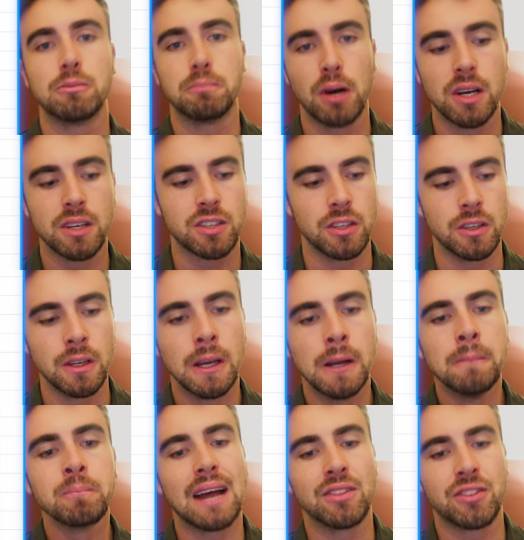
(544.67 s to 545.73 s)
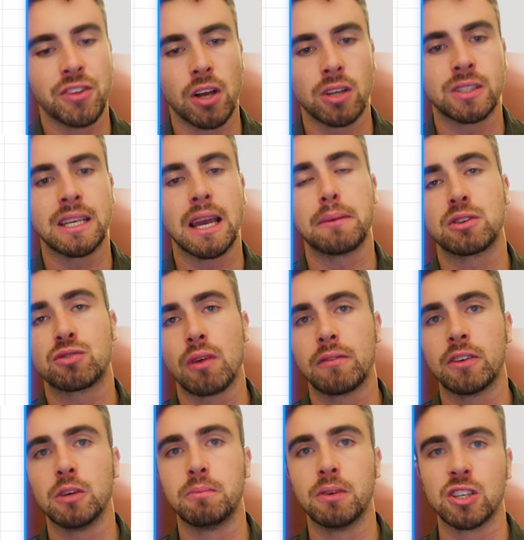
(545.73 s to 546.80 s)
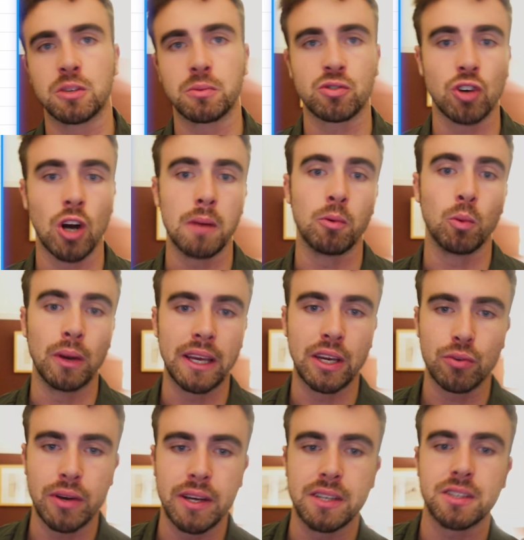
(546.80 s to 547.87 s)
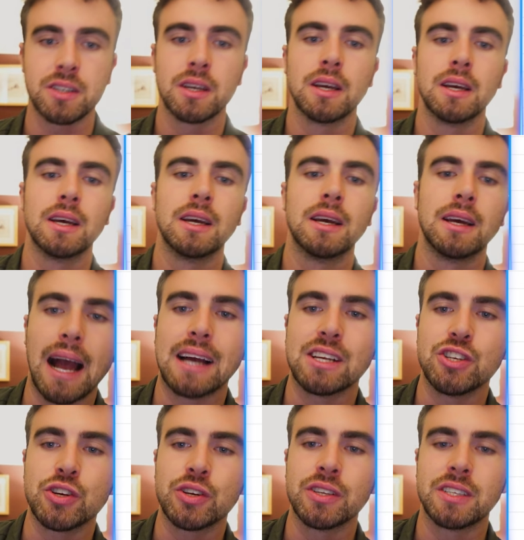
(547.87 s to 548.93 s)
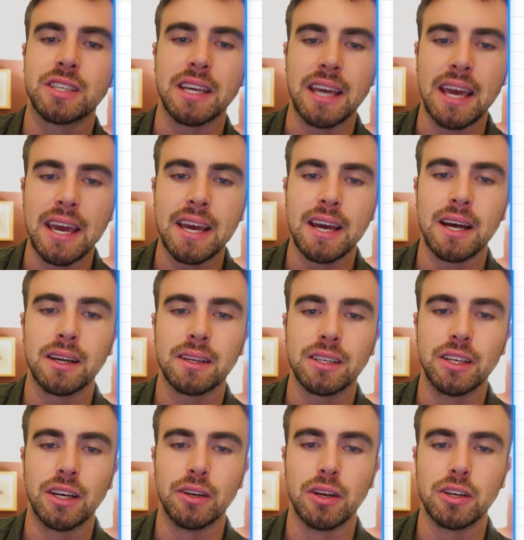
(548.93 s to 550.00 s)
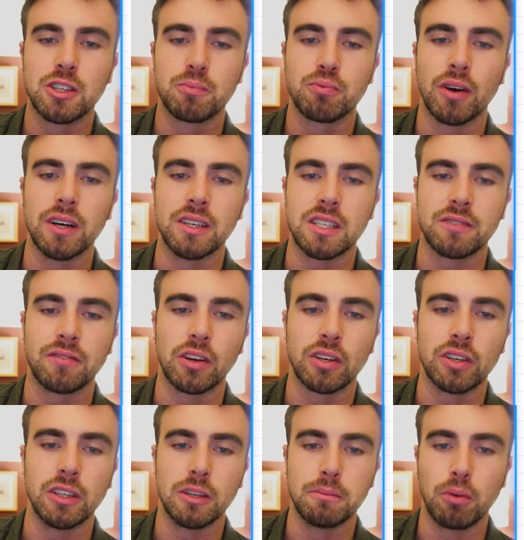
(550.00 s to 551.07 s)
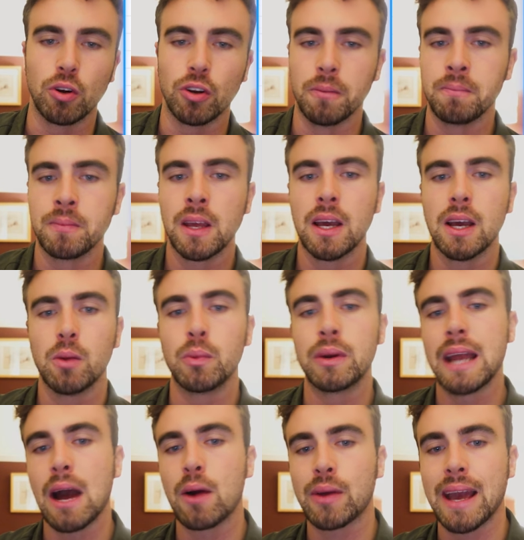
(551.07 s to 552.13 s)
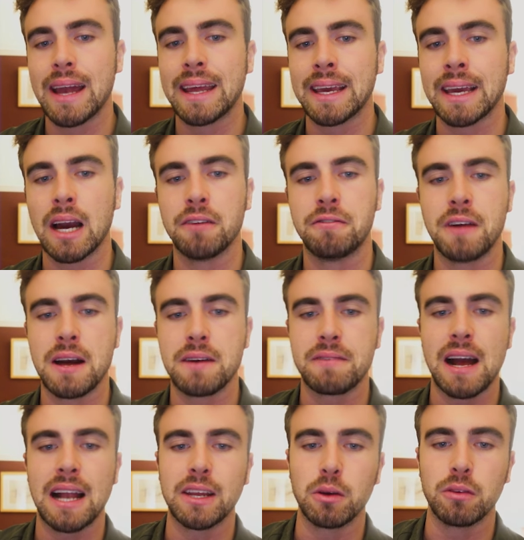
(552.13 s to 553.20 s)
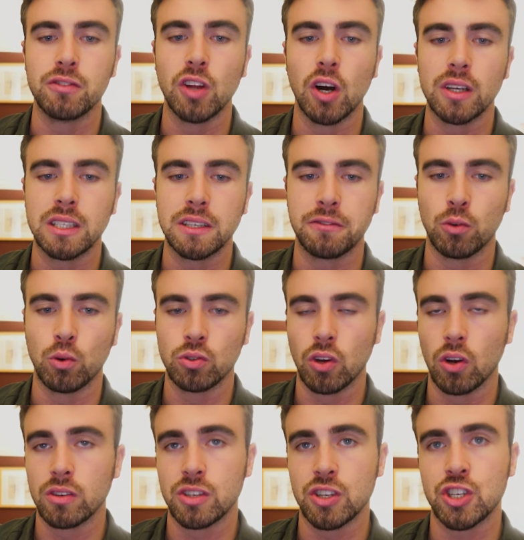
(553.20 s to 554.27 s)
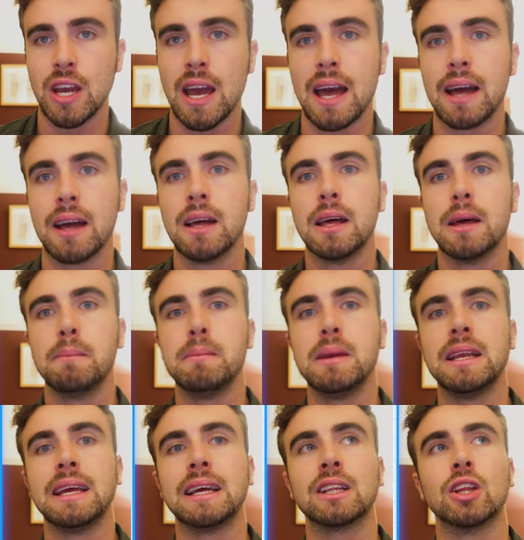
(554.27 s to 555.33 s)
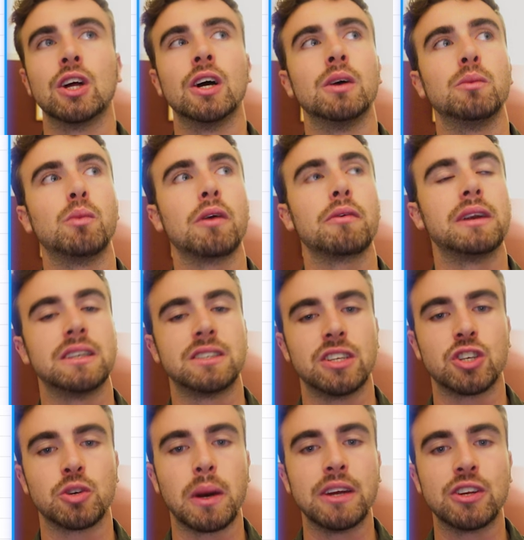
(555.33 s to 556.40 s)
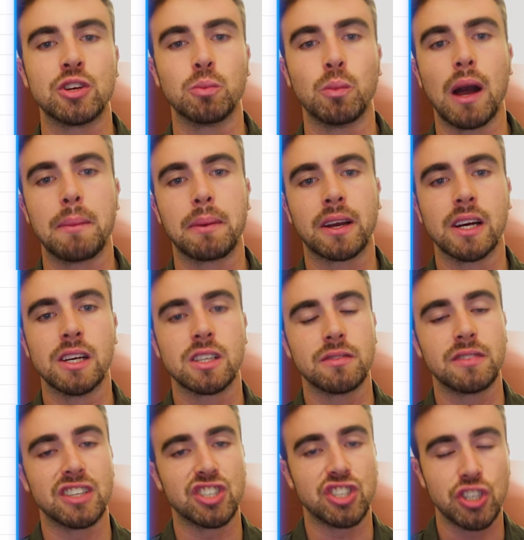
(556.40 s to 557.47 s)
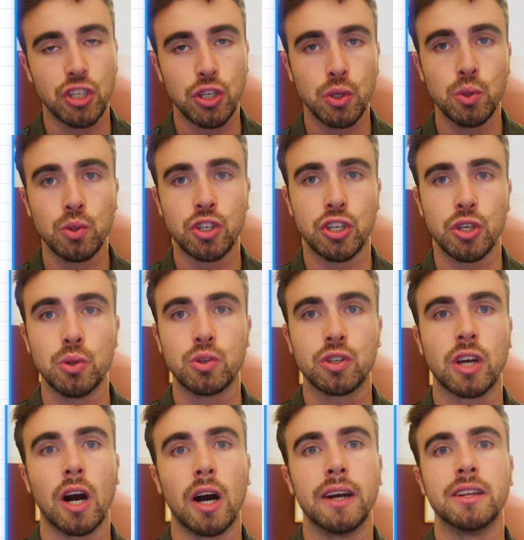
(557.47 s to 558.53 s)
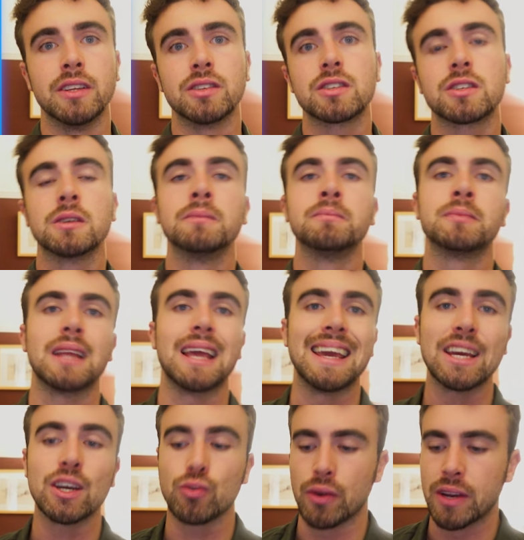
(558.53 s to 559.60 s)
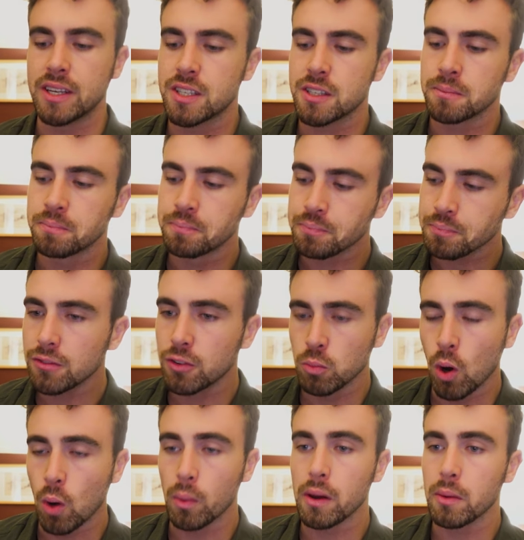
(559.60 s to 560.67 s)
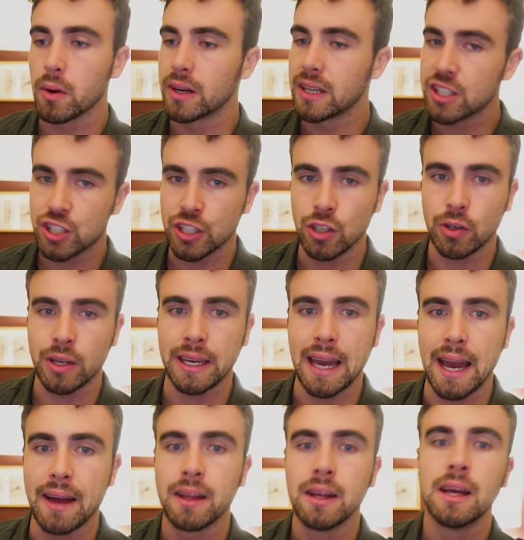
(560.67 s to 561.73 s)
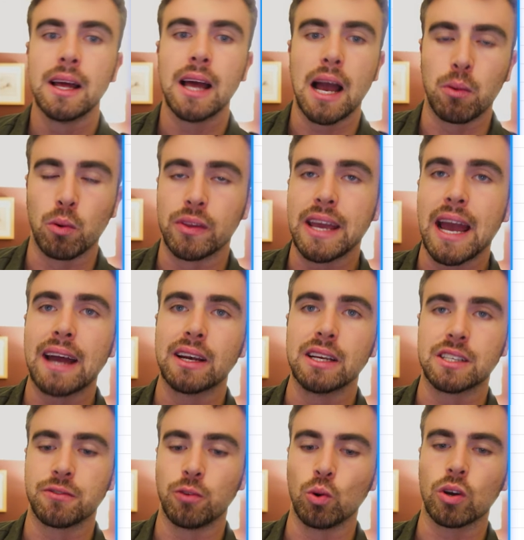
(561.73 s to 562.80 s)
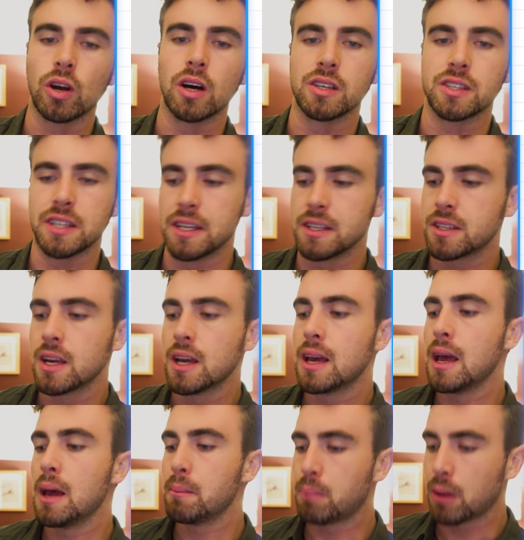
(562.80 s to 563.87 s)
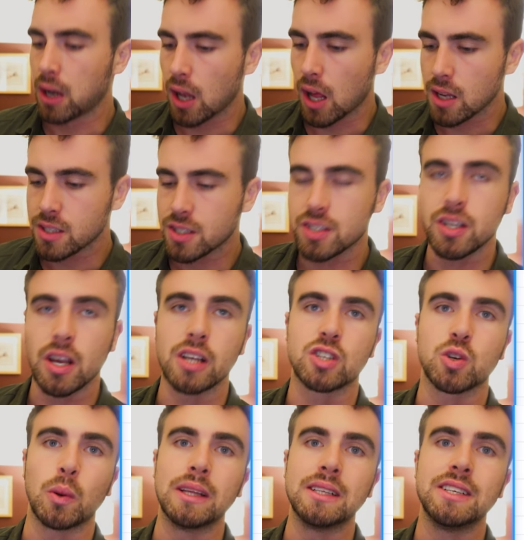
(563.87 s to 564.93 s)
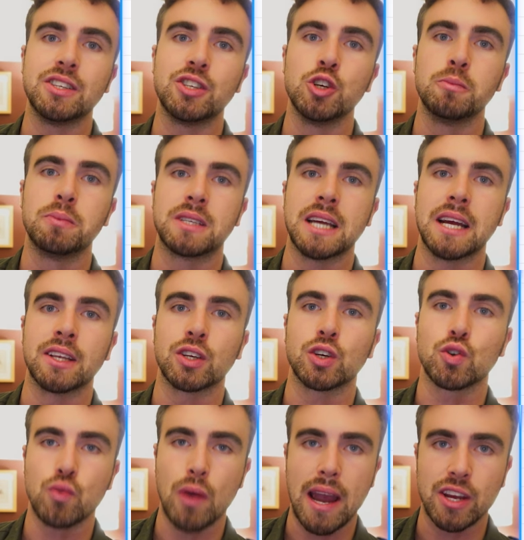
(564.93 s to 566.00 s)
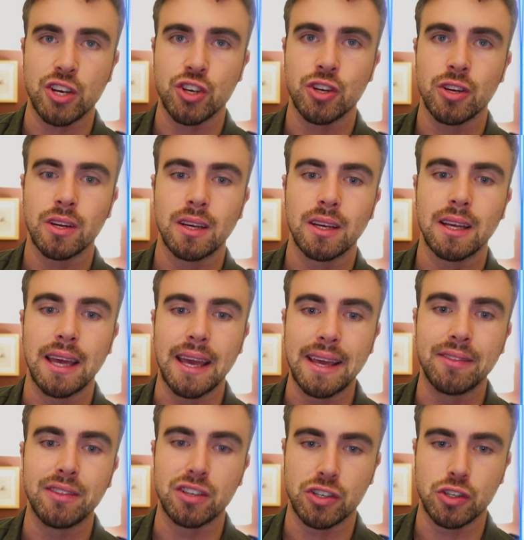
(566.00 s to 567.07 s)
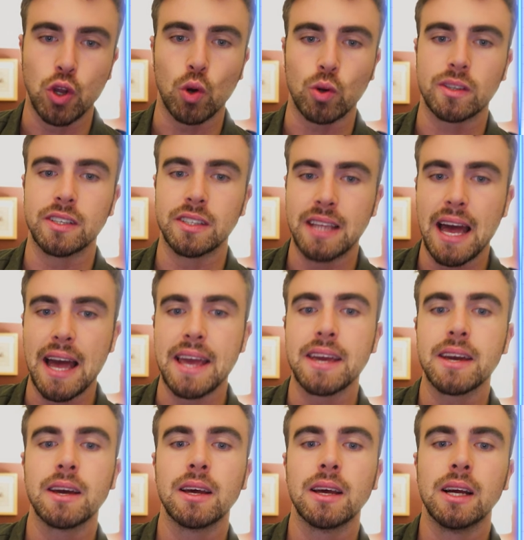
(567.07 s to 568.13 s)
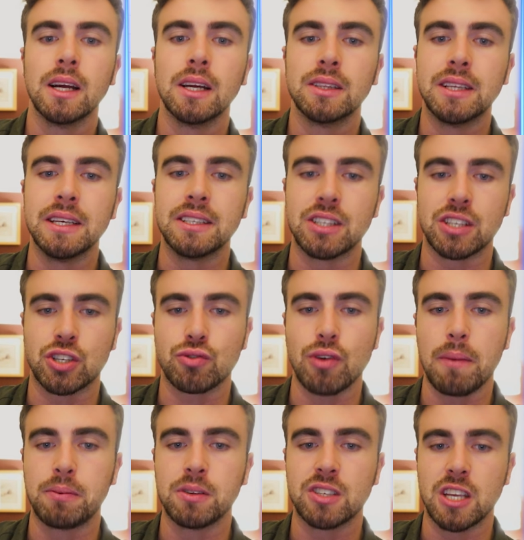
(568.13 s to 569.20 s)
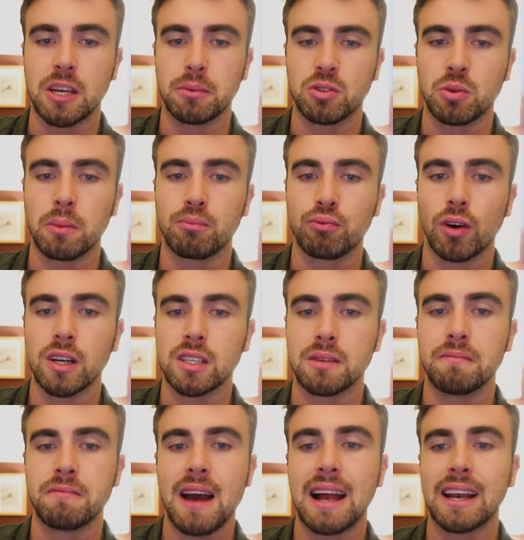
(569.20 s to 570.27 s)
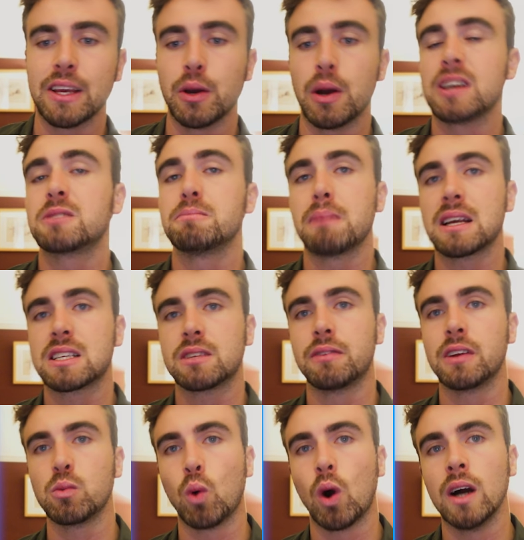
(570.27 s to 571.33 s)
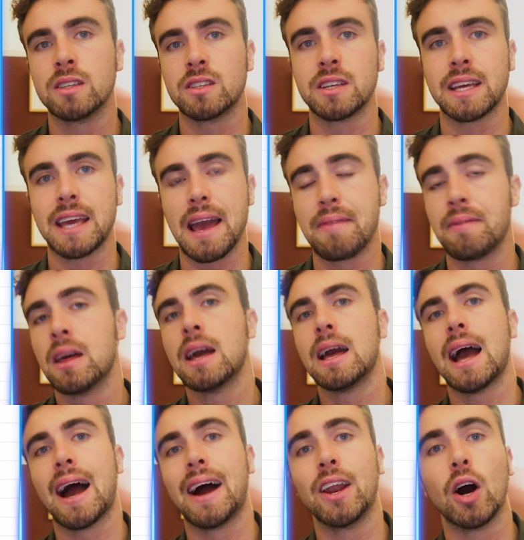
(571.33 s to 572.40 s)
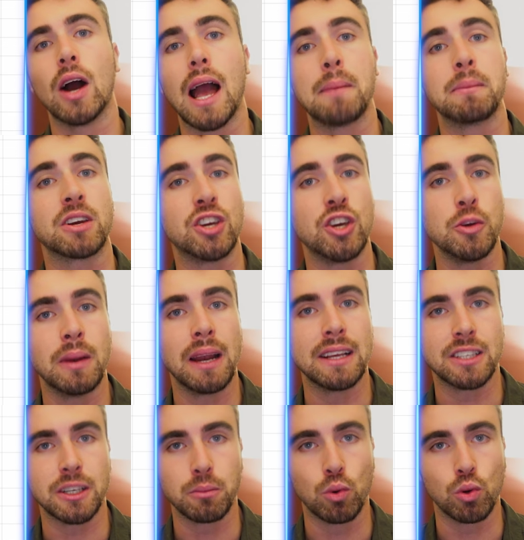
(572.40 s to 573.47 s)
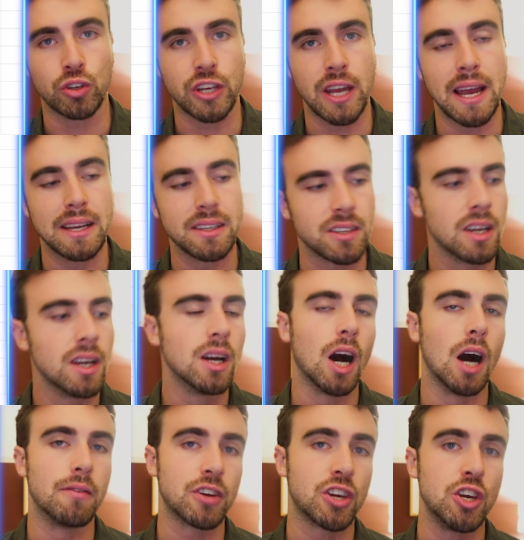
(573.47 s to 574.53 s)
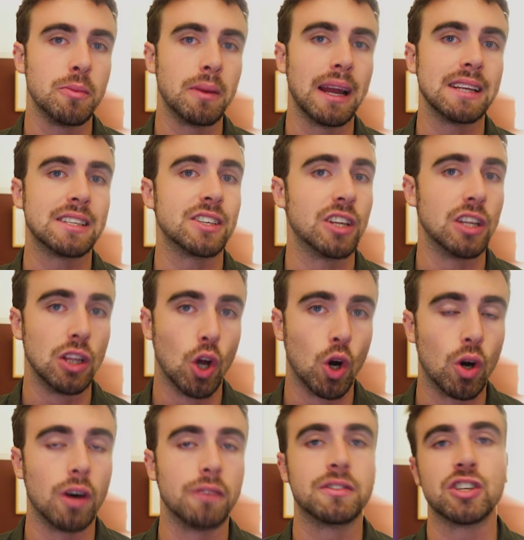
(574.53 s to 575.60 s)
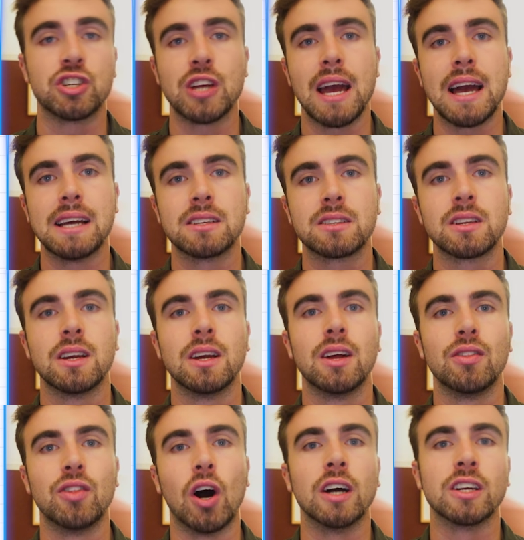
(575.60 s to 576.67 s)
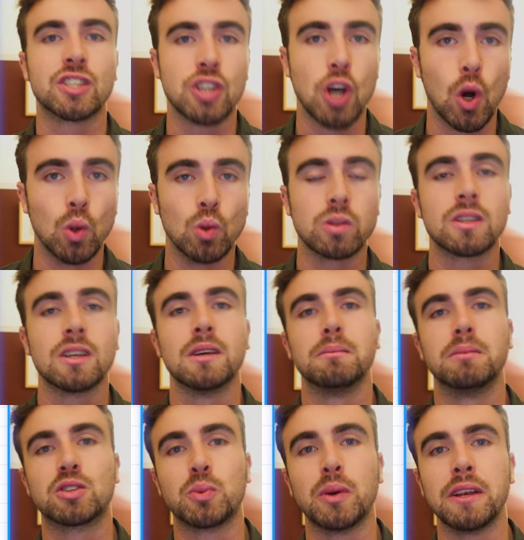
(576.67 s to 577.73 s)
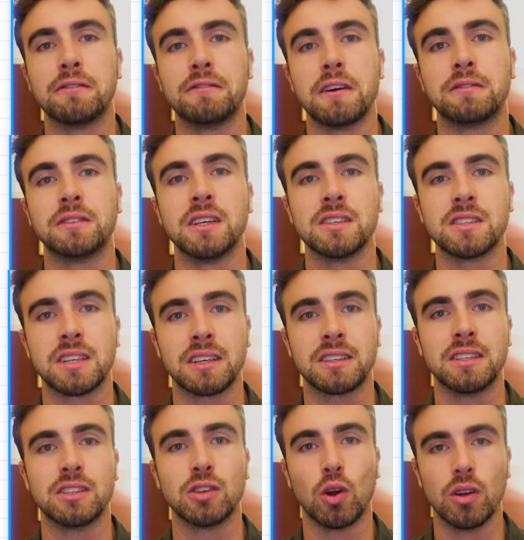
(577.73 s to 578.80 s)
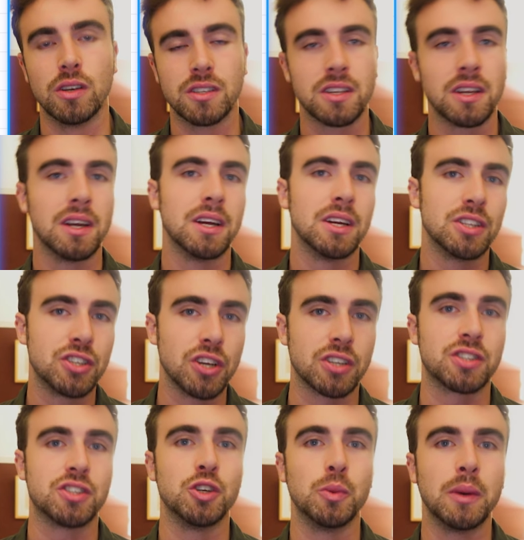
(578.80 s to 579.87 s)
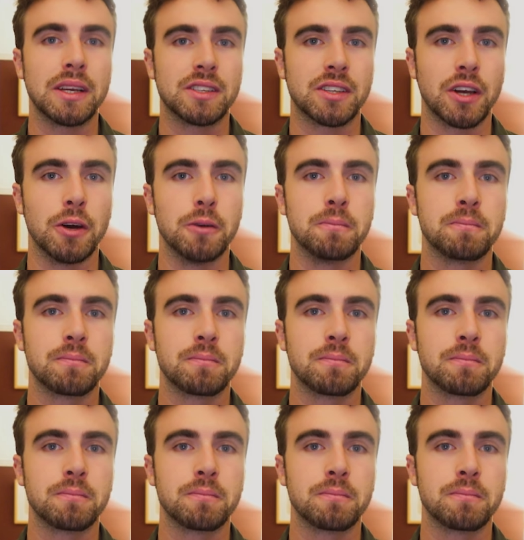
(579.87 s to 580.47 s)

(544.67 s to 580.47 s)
person, and thus the average revenue per subscriber will increase. As you can see here, no surprises for looking at the bottom, we're now getting a fair value of $94 a share, meaning that we're in a situation where, because of this huge guidance increase from what we were initially looking at and what the analysts forecasted, plus a 22% crash in the stock today, the discrepancy between price and value has massively widened again, and I am accumulating more shares. I've accumulated a lot of the shares that I sold between $50 and $60 just 2 weeks ago.